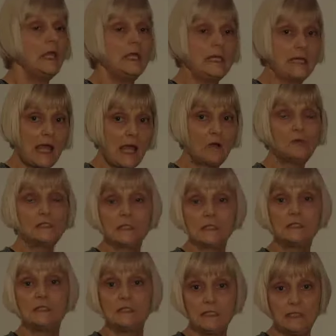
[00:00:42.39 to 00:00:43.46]
now is
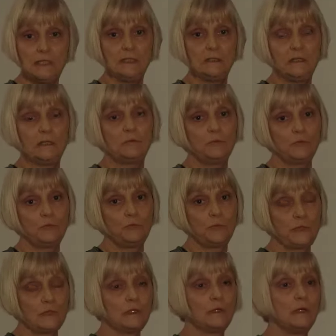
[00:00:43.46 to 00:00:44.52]
indeed an
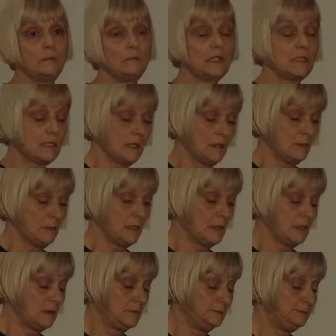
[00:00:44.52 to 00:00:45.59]
appropriate time to celebrate.